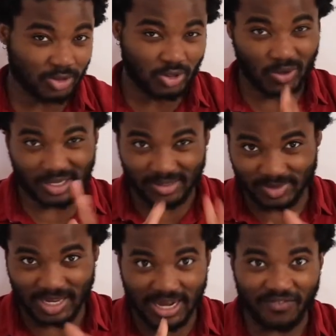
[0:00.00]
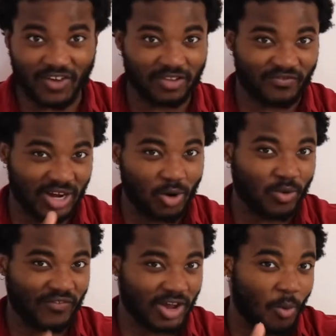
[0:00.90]
So like you know what I'm saying, if I if I
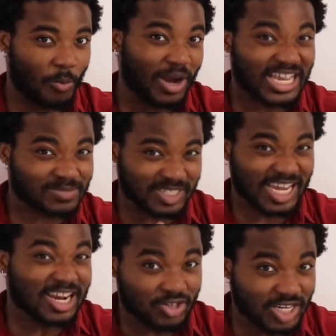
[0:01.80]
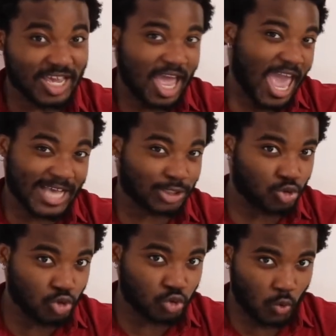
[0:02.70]
don't if I don't bring as much energy as
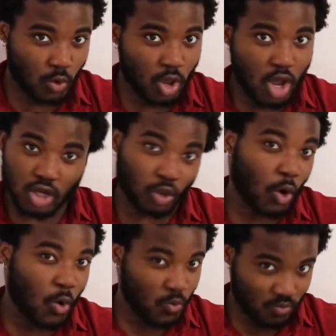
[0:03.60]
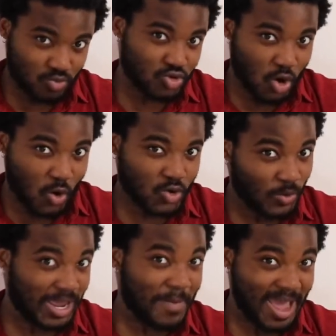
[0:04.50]
usual, don't don't
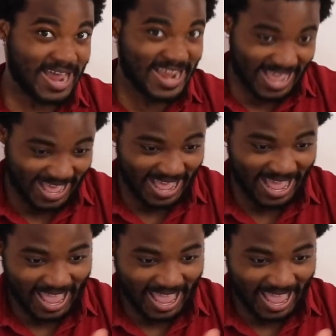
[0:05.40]
don't get mad.